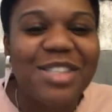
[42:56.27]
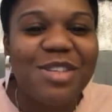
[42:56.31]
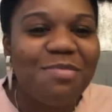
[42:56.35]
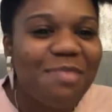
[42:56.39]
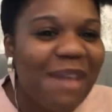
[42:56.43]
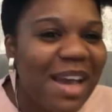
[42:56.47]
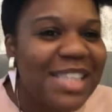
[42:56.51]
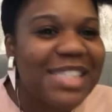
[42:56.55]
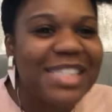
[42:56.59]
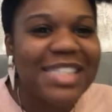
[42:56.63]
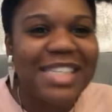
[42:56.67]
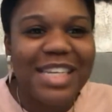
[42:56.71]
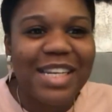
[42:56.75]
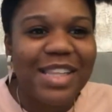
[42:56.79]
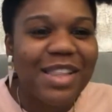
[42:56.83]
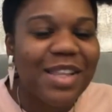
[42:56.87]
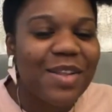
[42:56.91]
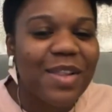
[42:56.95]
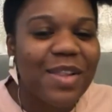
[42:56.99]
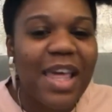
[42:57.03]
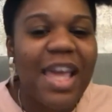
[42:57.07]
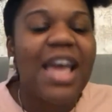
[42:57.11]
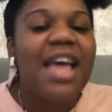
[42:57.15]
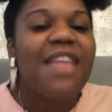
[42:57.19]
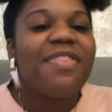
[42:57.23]
You might see it a
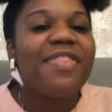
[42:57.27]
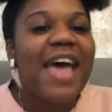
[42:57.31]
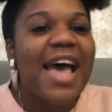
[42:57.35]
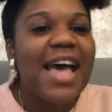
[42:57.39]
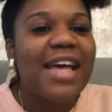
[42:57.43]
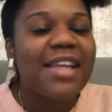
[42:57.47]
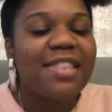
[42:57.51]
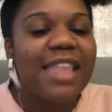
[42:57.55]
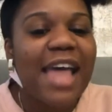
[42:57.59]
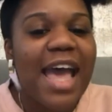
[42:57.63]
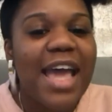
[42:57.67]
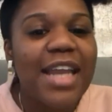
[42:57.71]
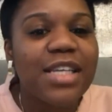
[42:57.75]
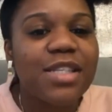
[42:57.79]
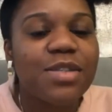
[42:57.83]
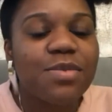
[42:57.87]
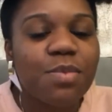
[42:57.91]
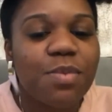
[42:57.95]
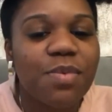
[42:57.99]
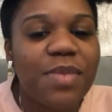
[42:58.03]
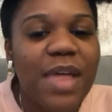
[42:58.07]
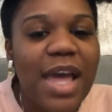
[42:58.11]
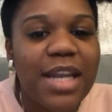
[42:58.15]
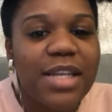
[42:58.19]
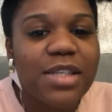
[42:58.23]
little what that that
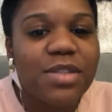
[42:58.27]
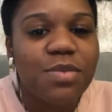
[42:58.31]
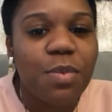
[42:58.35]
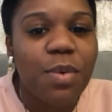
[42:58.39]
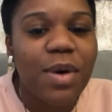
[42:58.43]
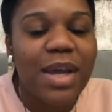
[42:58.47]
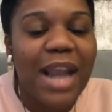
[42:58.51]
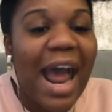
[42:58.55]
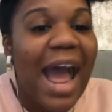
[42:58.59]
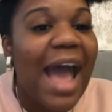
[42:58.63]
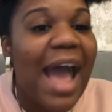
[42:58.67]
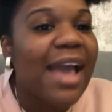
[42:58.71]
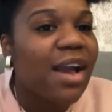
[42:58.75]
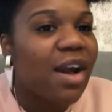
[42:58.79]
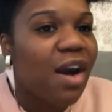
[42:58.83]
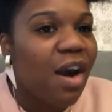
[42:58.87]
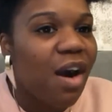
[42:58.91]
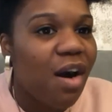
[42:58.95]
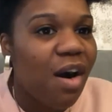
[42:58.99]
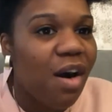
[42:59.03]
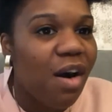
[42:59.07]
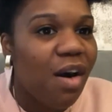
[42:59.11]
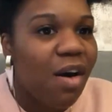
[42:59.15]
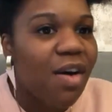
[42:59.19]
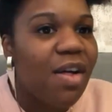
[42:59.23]
is that is what I
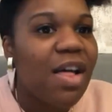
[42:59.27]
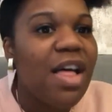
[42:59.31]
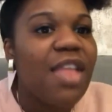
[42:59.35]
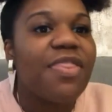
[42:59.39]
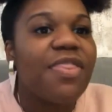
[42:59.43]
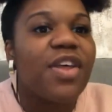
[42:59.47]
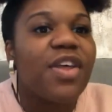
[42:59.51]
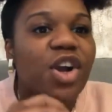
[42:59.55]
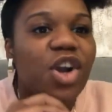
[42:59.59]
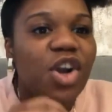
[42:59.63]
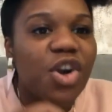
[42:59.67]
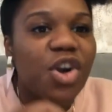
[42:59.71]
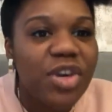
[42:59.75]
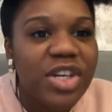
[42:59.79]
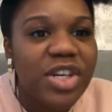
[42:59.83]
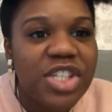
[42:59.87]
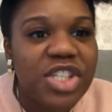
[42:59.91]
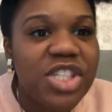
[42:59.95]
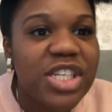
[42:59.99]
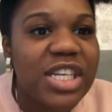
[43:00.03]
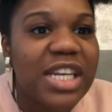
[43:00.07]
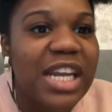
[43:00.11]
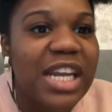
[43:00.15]
call the Christian